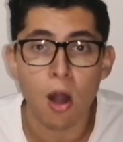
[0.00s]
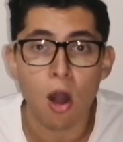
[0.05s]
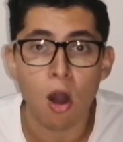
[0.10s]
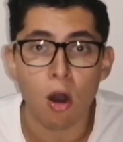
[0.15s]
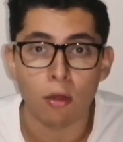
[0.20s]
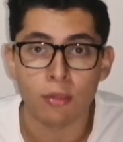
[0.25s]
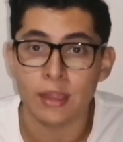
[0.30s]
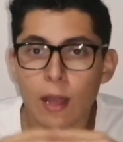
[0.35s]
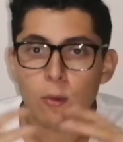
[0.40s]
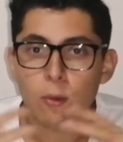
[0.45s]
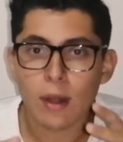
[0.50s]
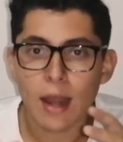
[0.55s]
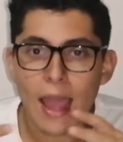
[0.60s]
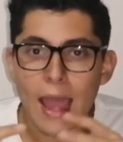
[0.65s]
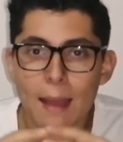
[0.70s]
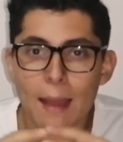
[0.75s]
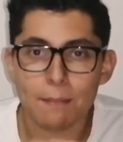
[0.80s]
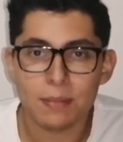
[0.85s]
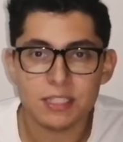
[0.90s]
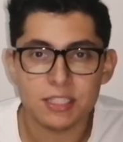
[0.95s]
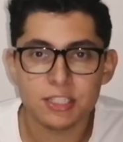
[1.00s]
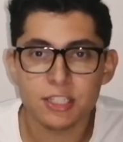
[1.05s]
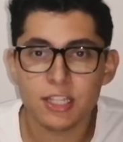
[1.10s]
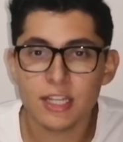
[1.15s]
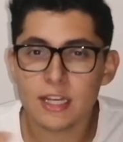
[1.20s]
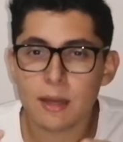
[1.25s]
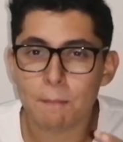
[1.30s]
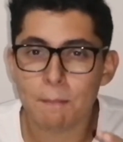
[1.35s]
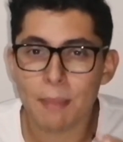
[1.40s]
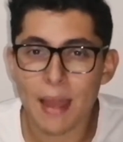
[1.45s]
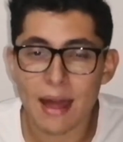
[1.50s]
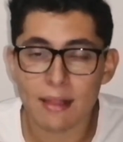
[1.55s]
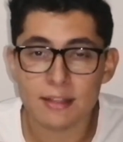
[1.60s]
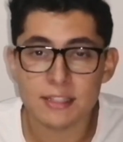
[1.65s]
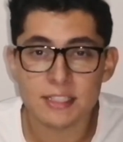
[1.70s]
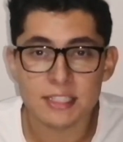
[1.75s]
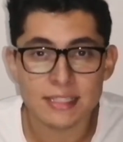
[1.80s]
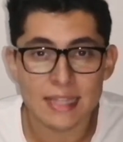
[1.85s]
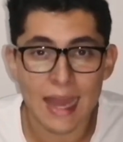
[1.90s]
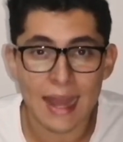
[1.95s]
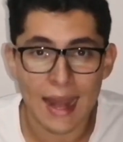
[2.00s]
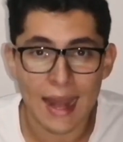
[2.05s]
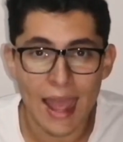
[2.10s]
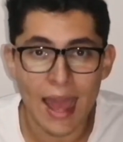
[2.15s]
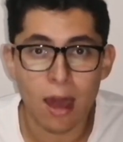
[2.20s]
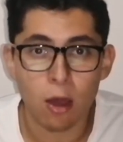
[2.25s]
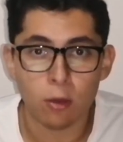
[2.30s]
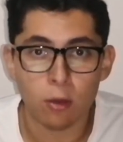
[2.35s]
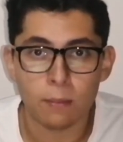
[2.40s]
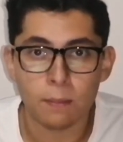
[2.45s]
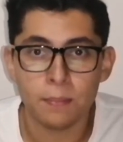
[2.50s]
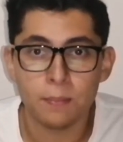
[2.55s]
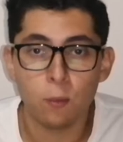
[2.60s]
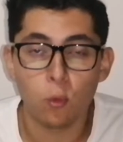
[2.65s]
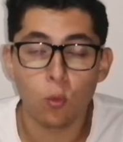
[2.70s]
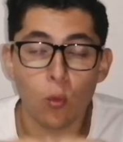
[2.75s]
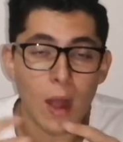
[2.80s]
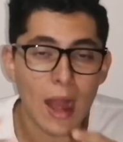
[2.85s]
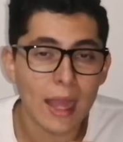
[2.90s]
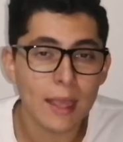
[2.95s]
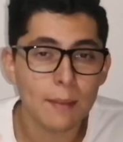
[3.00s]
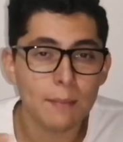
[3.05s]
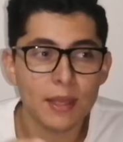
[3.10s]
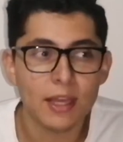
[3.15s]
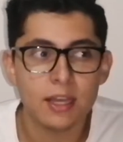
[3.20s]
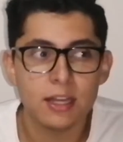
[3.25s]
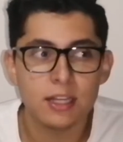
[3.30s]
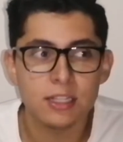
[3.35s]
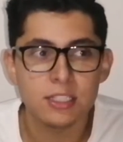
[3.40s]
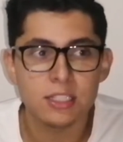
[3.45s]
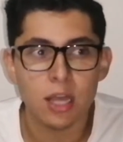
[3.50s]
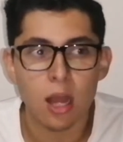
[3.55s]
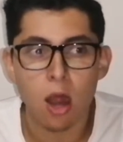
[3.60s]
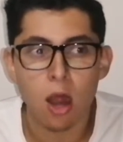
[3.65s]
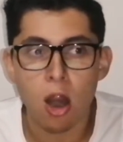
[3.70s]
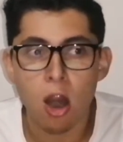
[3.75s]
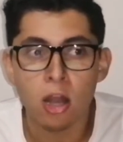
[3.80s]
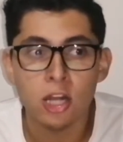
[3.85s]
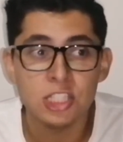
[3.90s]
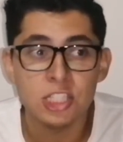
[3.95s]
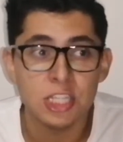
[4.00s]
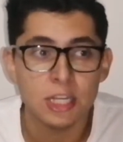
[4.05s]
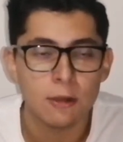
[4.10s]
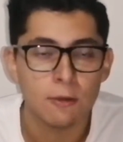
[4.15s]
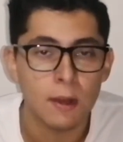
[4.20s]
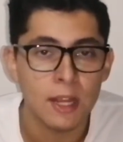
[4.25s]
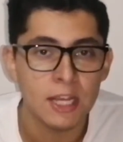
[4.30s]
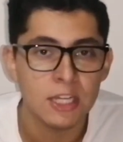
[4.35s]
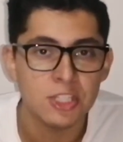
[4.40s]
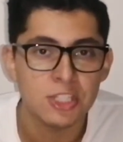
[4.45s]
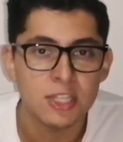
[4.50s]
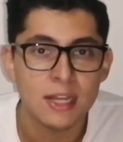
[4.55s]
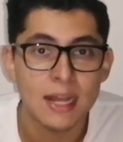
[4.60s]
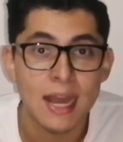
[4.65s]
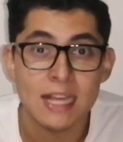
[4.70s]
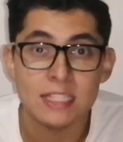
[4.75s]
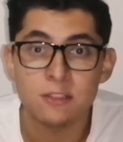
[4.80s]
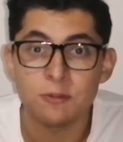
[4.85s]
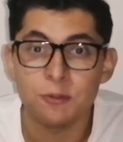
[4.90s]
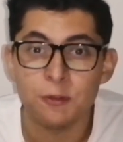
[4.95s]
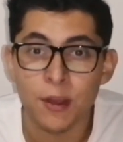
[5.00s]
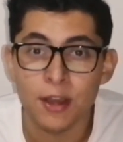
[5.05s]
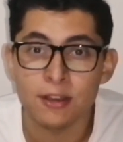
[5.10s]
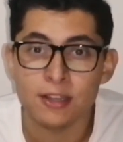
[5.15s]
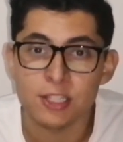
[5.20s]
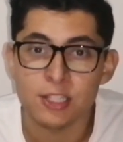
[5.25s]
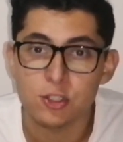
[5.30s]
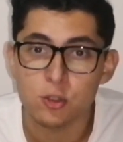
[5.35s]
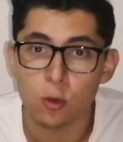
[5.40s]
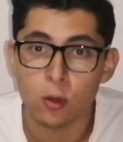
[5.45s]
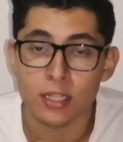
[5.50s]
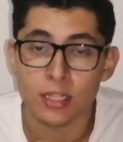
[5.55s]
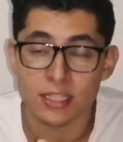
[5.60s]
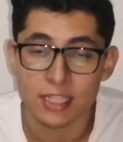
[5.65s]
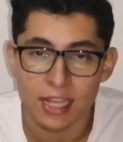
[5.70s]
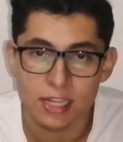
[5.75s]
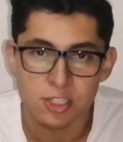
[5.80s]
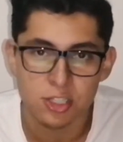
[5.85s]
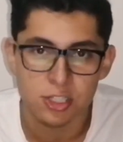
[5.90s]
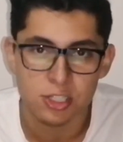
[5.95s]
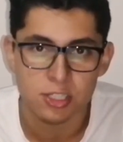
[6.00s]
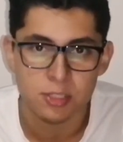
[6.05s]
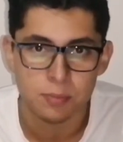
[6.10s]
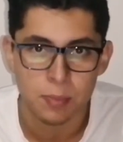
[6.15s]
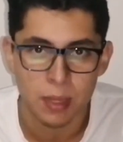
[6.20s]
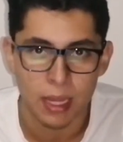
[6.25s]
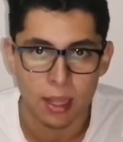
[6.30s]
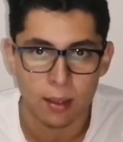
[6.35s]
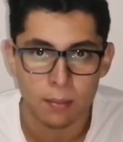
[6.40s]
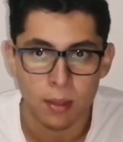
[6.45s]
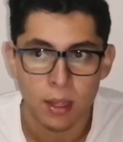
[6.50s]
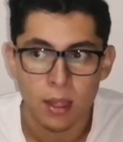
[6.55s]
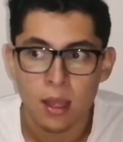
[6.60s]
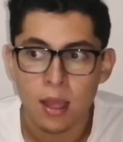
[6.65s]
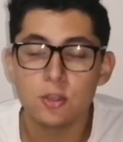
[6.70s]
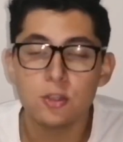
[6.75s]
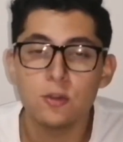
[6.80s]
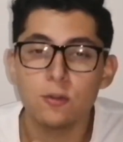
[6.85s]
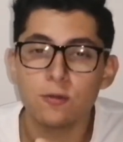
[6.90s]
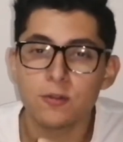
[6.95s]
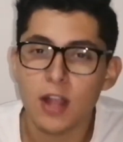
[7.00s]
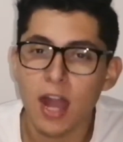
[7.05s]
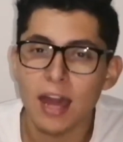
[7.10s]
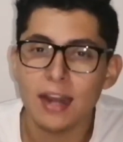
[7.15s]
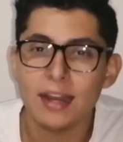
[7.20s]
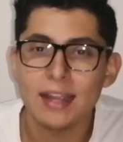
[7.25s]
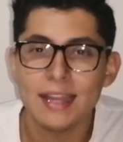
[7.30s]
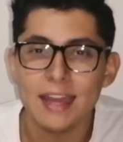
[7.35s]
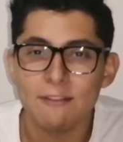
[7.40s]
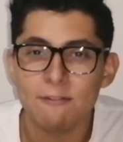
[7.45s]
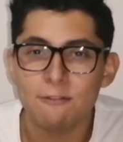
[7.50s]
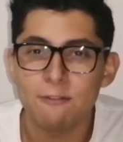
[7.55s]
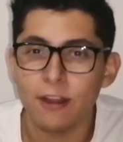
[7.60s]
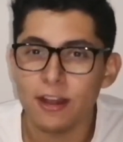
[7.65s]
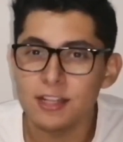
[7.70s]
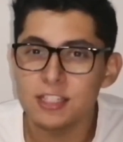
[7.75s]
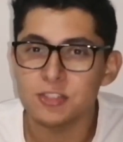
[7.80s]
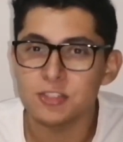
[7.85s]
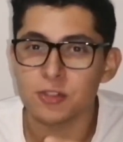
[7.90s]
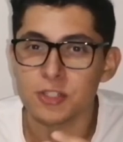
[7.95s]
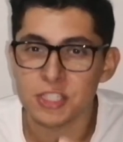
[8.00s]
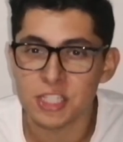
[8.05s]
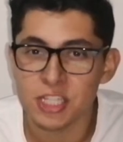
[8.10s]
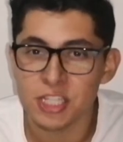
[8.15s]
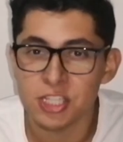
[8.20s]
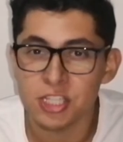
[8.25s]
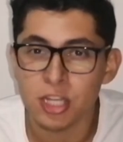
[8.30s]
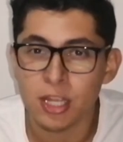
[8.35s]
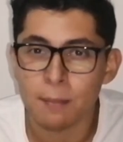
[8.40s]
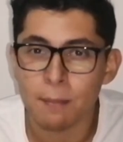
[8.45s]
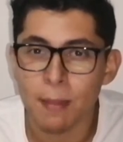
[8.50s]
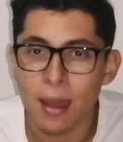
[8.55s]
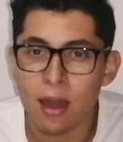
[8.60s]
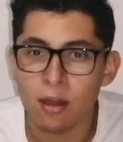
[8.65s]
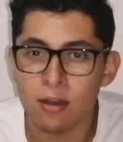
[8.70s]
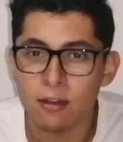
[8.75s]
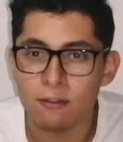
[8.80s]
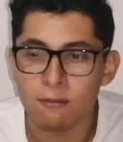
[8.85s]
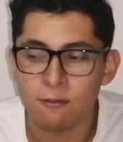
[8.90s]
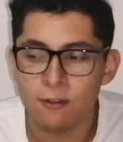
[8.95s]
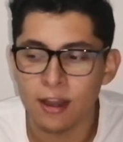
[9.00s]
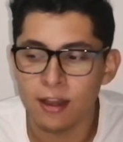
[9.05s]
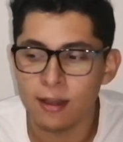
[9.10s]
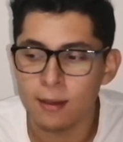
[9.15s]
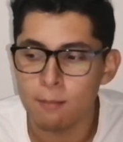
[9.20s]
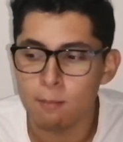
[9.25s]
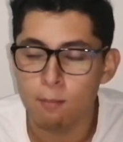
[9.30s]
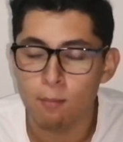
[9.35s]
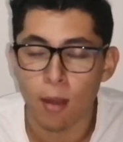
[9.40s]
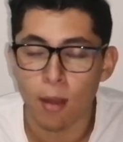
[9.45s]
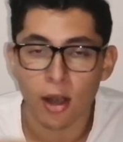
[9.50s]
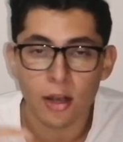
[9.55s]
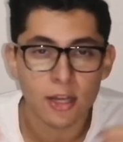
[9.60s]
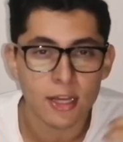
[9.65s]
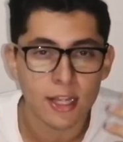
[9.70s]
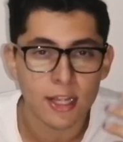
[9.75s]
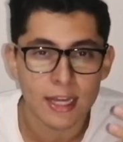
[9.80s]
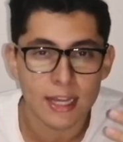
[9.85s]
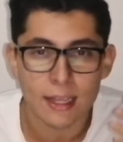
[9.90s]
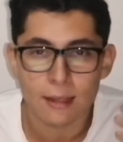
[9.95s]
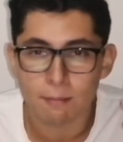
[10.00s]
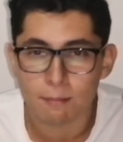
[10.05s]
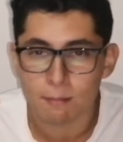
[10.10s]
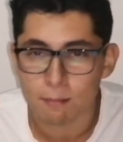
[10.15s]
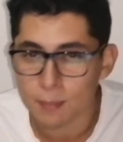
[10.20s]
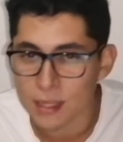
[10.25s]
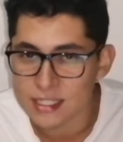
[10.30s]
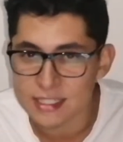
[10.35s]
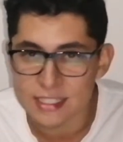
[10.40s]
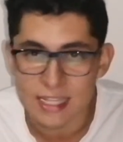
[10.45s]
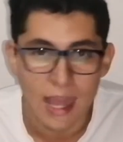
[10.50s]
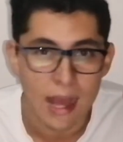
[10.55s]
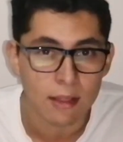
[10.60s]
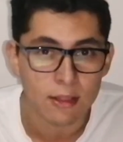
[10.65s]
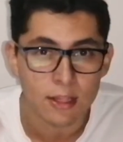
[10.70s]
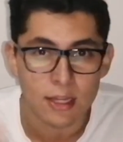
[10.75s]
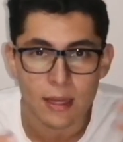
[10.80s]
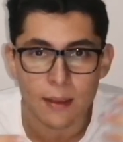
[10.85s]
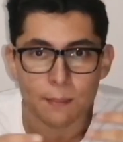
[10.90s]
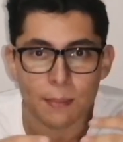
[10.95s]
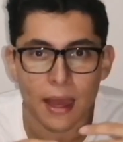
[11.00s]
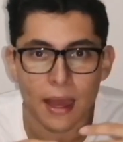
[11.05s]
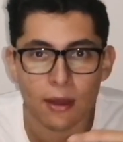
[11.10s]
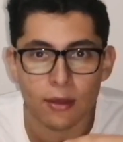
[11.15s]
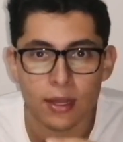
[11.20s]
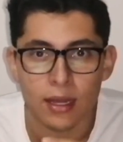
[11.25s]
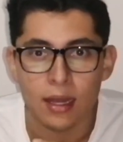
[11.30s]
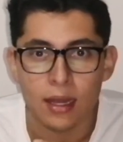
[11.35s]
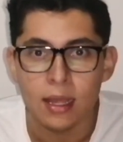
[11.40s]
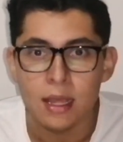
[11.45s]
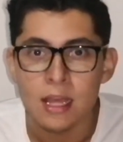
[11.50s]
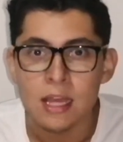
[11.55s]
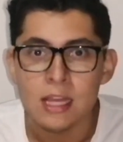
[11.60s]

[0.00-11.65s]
Paul. Now what happens? You need to balance that out. Why? Because our generation has a very short attention span. So you've got to get very strategic about it, very marketing mentality about it.